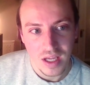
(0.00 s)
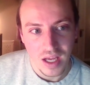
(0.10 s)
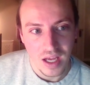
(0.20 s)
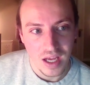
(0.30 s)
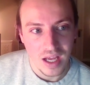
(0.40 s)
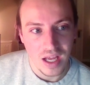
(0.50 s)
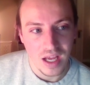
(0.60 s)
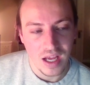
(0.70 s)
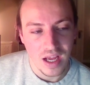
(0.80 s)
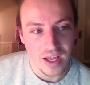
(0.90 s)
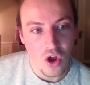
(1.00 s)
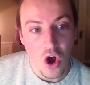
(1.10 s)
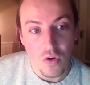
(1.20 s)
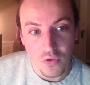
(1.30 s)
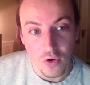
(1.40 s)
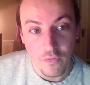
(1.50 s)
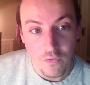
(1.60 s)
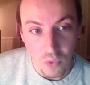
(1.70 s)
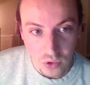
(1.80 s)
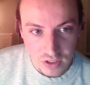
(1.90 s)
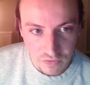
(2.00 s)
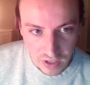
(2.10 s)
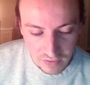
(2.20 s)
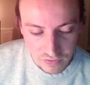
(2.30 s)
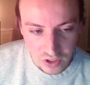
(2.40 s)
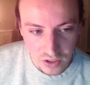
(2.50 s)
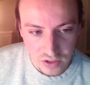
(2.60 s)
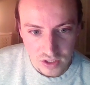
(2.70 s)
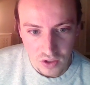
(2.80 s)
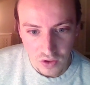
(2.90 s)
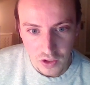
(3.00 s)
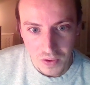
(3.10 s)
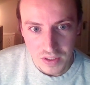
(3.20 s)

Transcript: an offer of $45. So although it